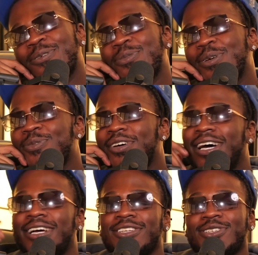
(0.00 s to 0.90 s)
know what I mean? But
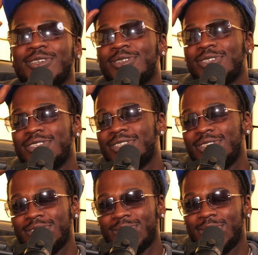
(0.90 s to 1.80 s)
like just on
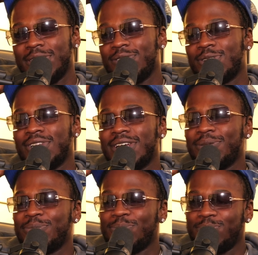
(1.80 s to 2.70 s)
not even on
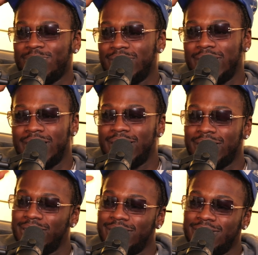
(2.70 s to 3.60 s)
that
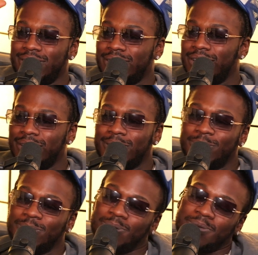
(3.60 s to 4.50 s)

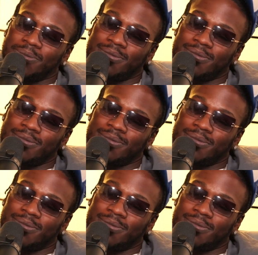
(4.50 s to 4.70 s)
um